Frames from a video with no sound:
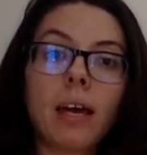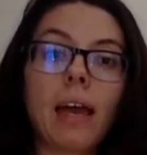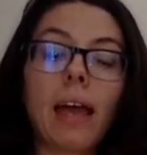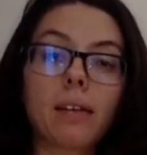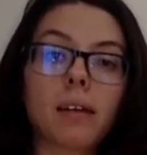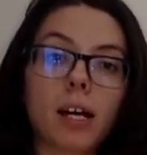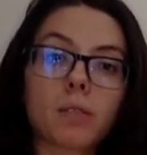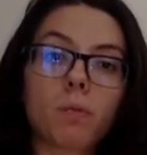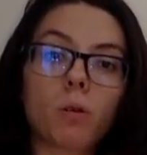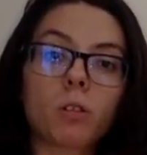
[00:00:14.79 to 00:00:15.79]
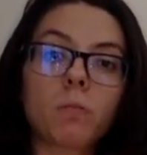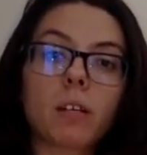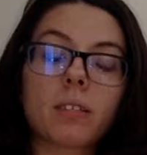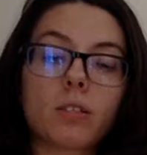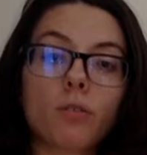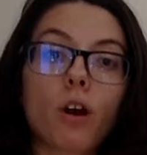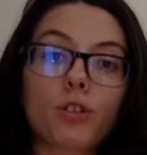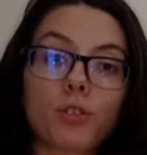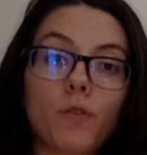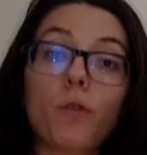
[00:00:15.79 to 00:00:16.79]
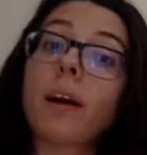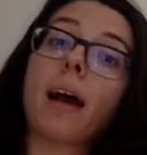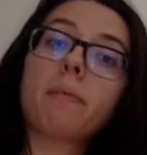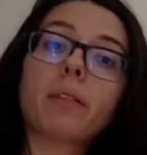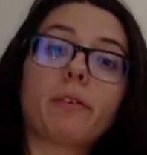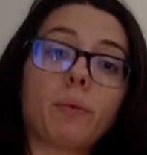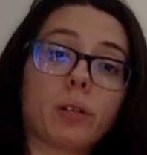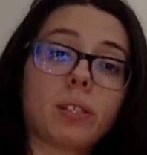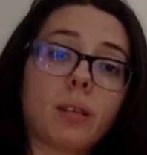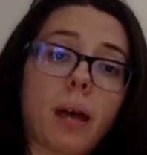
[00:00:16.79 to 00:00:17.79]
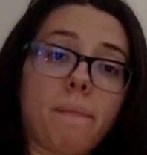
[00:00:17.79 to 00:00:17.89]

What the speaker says: and exponents because these are our two vocabulary words today.